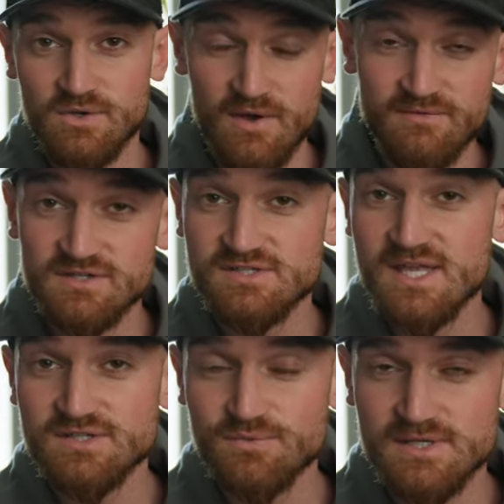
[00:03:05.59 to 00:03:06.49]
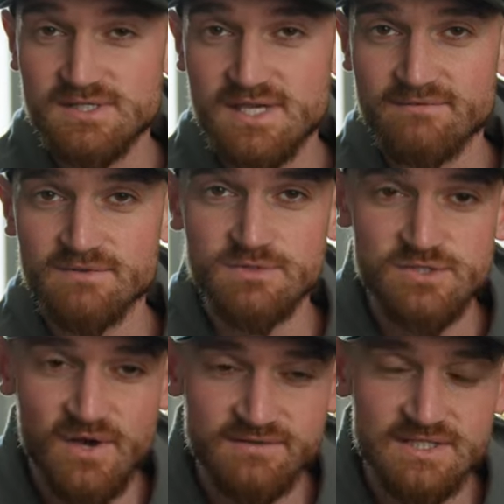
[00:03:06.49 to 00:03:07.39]
You have Interstate 27, which
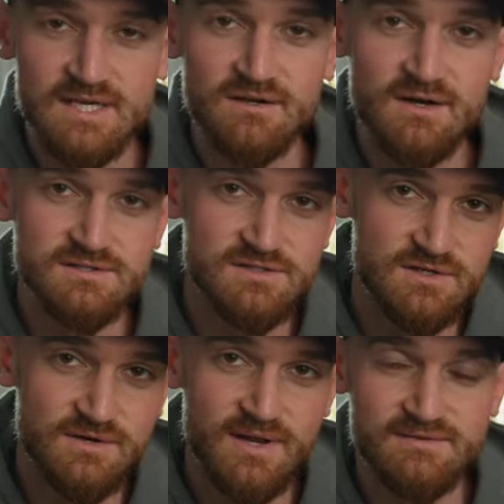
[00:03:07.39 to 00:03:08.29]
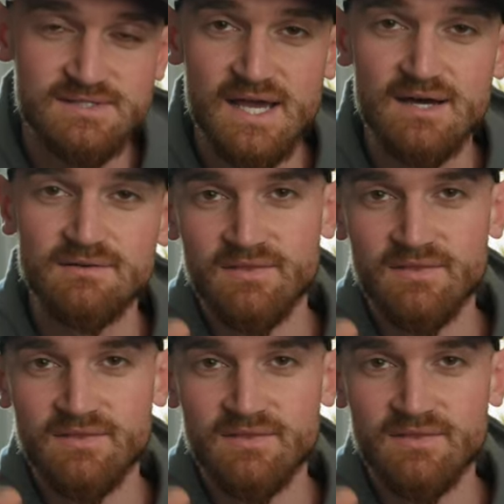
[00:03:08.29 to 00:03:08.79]
you have to get on to go downtown,